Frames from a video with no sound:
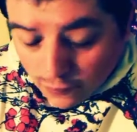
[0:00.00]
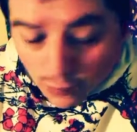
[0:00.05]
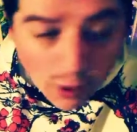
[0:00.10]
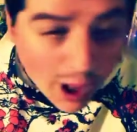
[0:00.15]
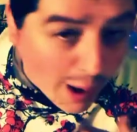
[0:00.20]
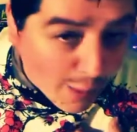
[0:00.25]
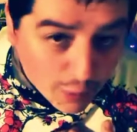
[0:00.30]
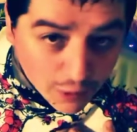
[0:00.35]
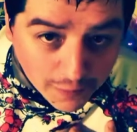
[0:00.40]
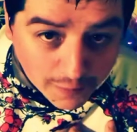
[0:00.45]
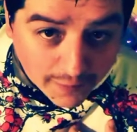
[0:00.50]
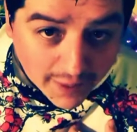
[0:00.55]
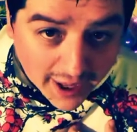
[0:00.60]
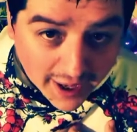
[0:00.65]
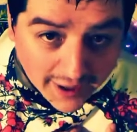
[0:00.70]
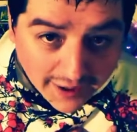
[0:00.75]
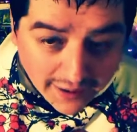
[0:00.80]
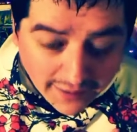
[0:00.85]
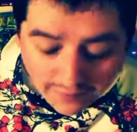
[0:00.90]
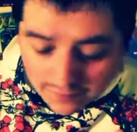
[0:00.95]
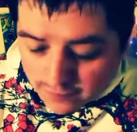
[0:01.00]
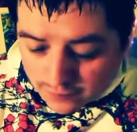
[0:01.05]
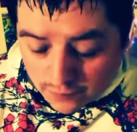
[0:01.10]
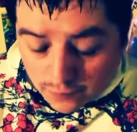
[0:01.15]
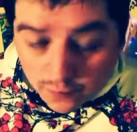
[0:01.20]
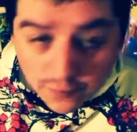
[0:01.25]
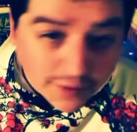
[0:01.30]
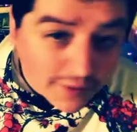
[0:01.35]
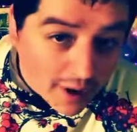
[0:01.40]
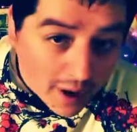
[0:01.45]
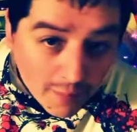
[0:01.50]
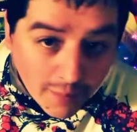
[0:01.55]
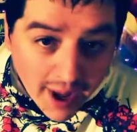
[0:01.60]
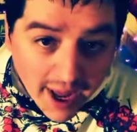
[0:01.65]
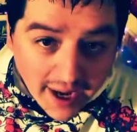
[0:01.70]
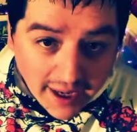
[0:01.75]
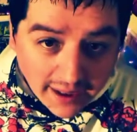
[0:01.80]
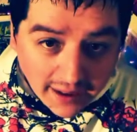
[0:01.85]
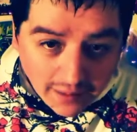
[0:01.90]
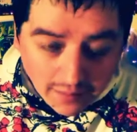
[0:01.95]
I wouldn't mind it. Would y'all
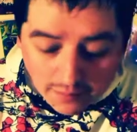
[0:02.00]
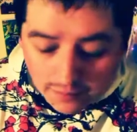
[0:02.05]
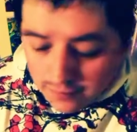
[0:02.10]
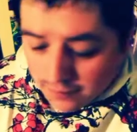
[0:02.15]
mind it?